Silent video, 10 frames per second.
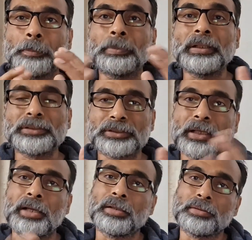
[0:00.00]
please
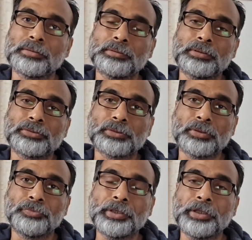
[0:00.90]
share this
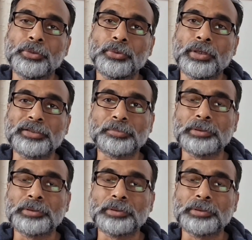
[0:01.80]
video as